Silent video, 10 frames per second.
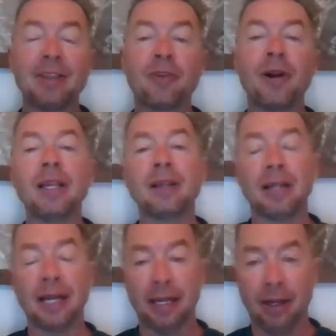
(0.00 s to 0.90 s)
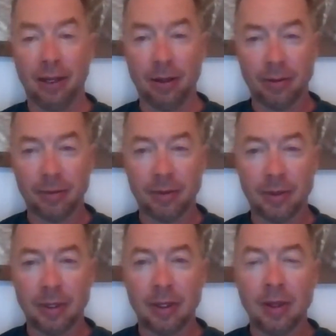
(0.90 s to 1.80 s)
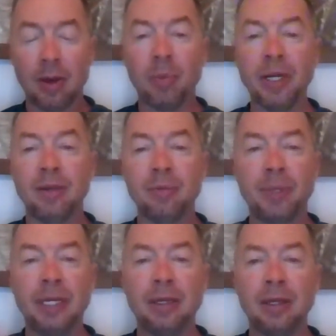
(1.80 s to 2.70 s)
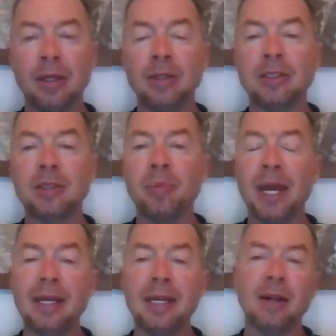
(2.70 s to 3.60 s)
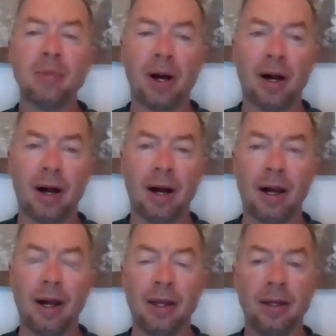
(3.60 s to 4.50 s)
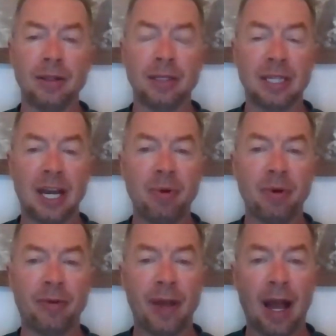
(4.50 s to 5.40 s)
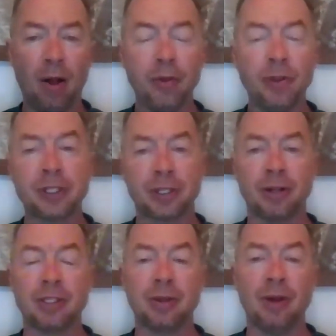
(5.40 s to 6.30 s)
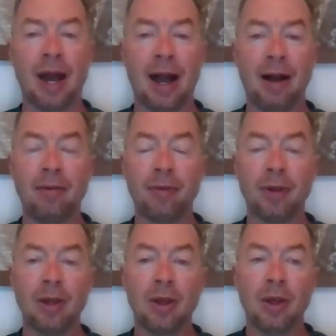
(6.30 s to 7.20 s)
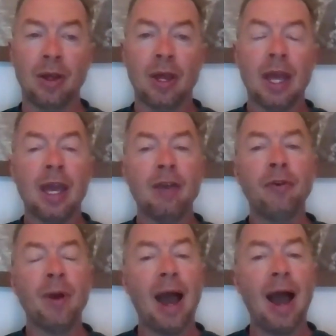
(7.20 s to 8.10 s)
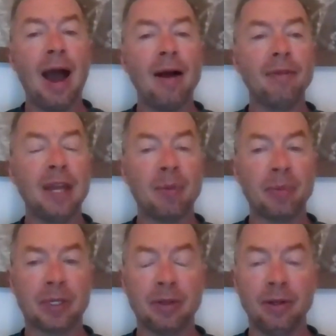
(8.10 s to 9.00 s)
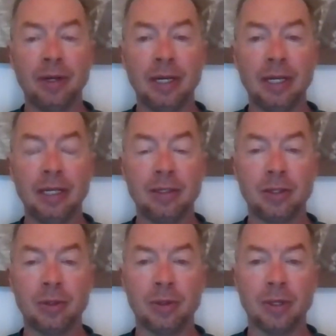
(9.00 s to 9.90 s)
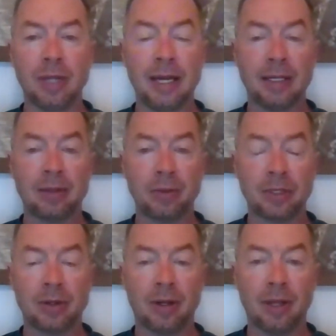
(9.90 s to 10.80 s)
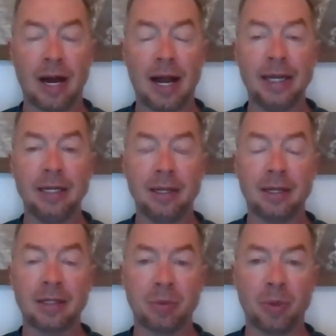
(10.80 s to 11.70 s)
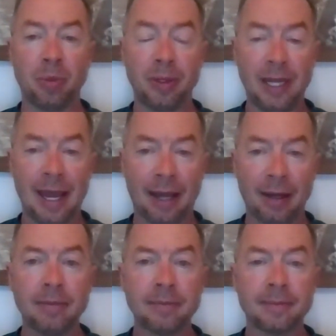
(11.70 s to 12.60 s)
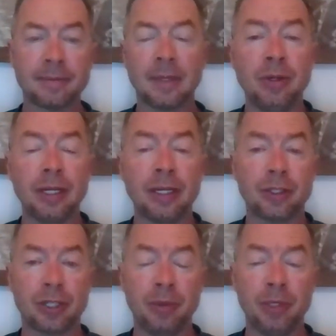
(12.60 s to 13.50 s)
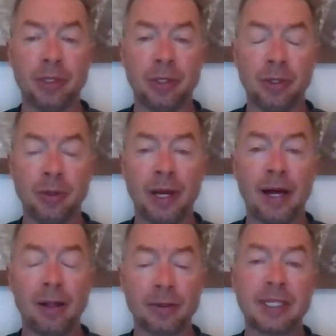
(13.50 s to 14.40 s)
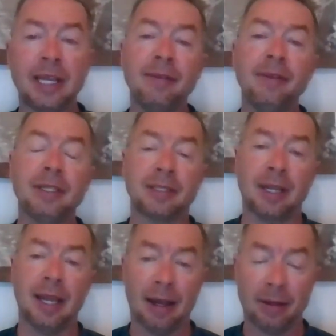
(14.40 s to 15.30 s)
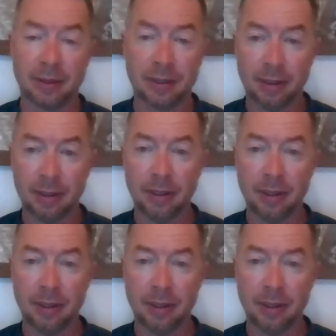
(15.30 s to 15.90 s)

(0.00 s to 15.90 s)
there's very little I can do. But depending upon the type of health insurance you have, if you have the opportunity to elect what's called a high deductible plan, you can contribute to a health savings account.